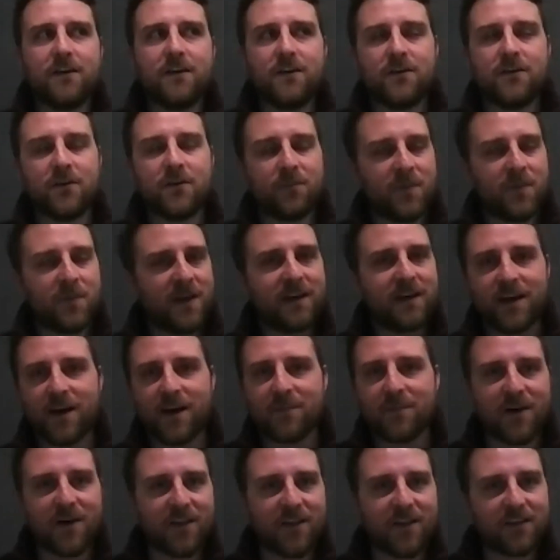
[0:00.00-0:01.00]
you'll pick
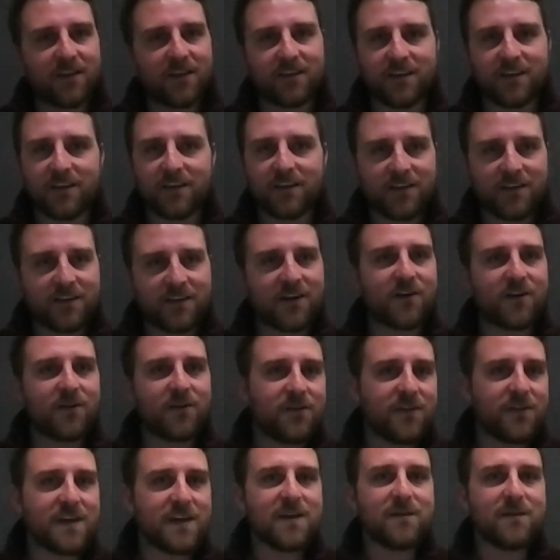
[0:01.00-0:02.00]
up on the
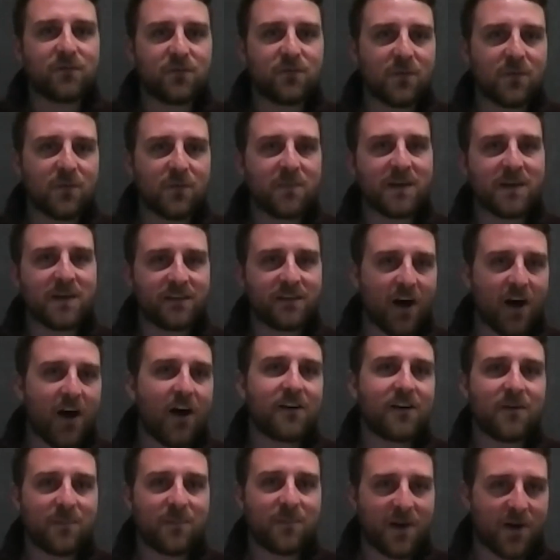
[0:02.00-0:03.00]
themes will be
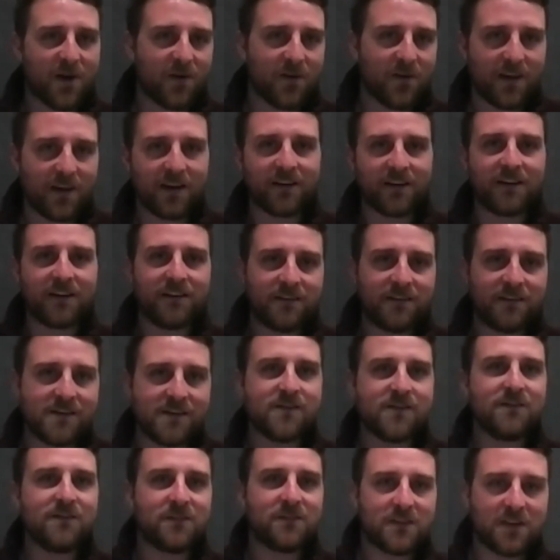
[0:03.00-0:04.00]
talked about and
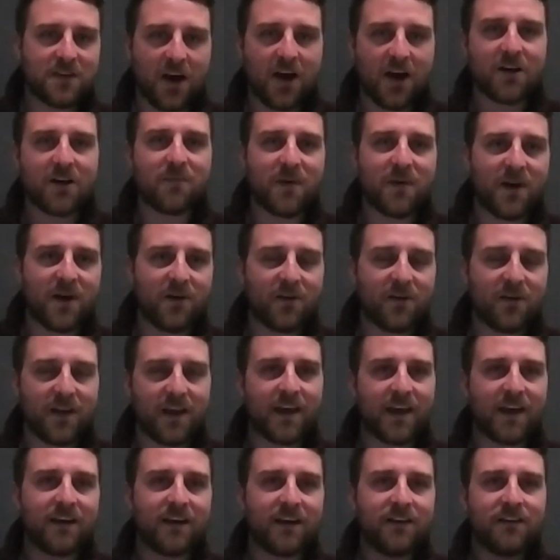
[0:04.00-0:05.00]
continue to talk about.
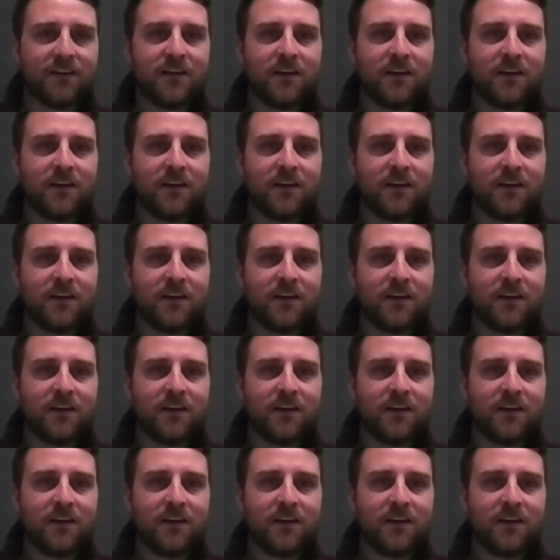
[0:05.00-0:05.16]
And